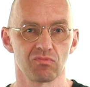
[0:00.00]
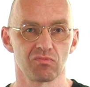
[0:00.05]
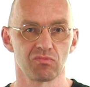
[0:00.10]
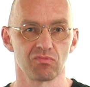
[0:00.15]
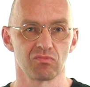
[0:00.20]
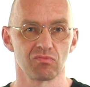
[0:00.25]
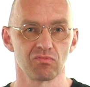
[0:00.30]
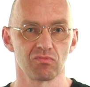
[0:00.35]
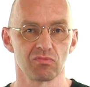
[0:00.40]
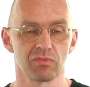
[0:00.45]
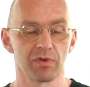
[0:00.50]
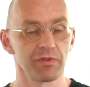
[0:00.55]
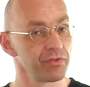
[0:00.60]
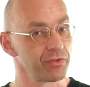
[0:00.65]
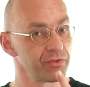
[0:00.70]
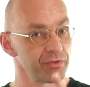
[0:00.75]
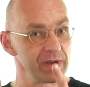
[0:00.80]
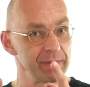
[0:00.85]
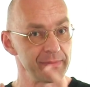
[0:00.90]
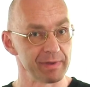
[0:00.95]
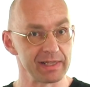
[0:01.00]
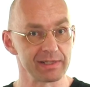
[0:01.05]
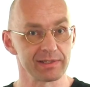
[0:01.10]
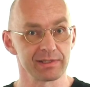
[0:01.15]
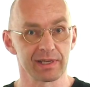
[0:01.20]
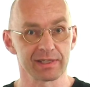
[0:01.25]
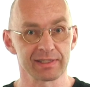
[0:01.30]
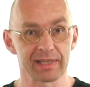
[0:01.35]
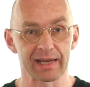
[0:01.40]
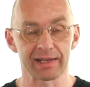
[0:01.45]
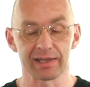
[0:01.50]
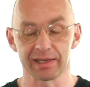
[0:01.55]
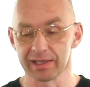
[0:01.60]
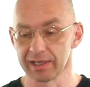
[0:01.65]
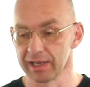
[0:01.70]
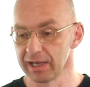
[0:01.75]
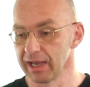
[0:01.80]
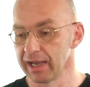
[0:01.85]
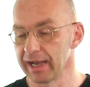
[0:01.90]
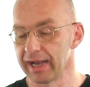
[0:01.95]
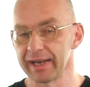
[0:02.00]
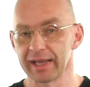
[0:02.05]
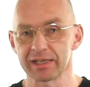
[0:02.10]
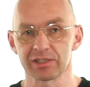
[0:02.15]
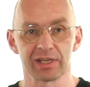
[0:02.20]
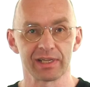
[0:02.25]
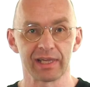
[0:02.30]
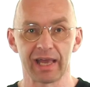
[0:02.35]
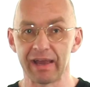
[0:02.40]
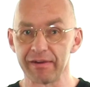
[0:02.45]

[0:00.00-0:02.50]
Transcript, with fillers: Three. Three beats, exactly. And actually